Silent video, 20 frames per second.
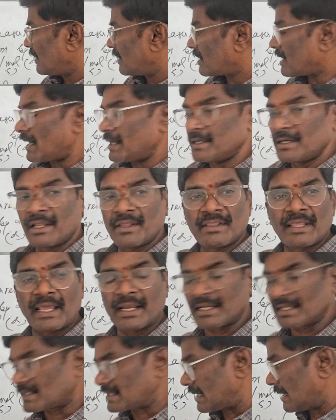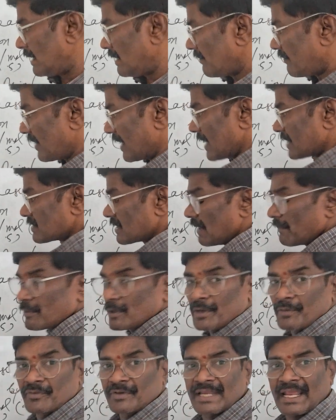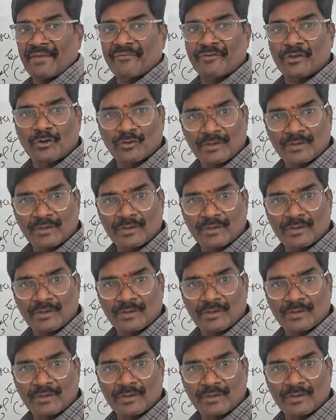There is, for example, you take